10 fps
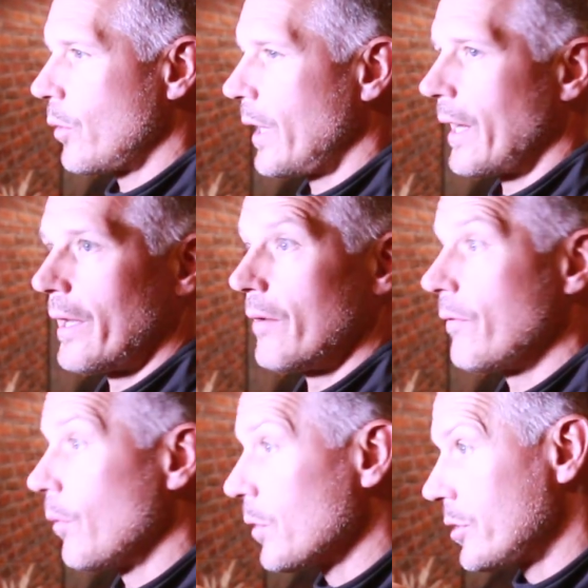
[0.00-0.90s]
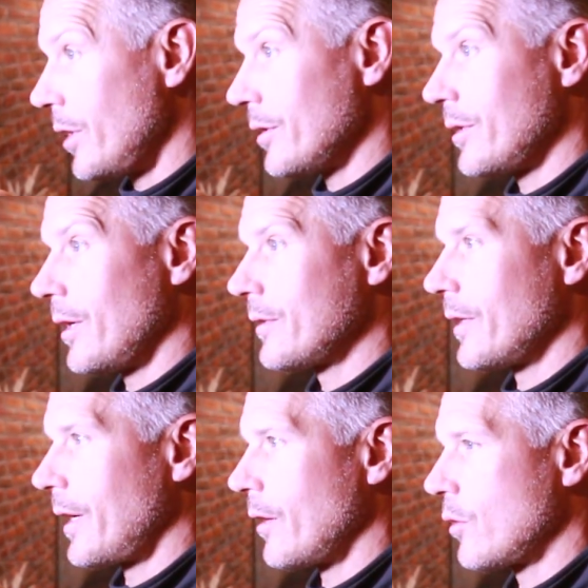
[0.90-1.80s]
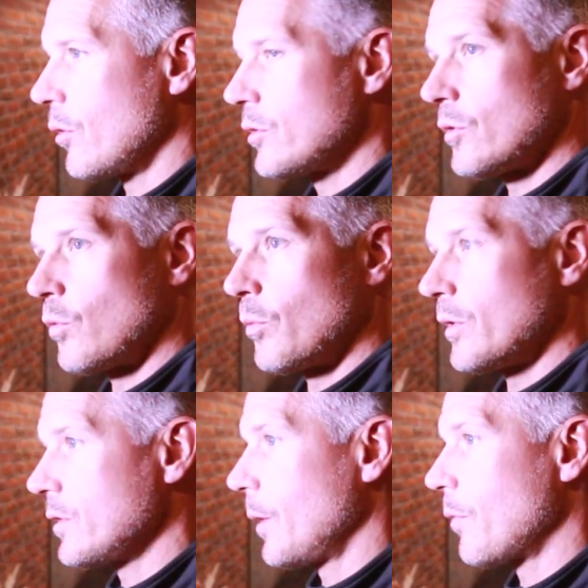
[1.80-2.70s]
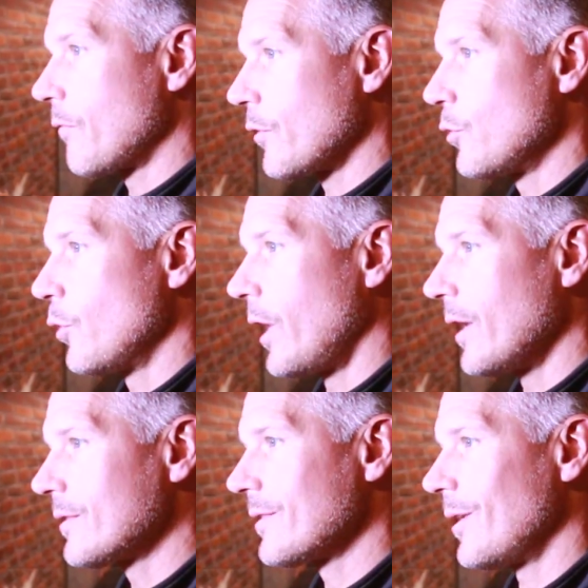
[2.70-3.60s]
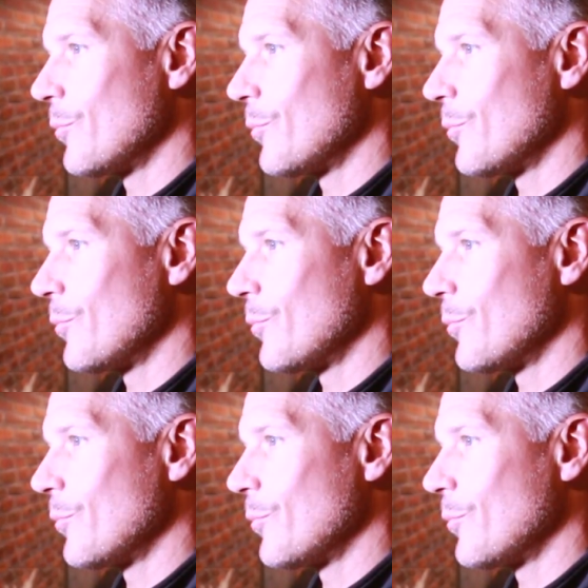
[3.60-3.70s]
We got to get film exchange done tonight. Our coaches won't be sleeping for 2 days,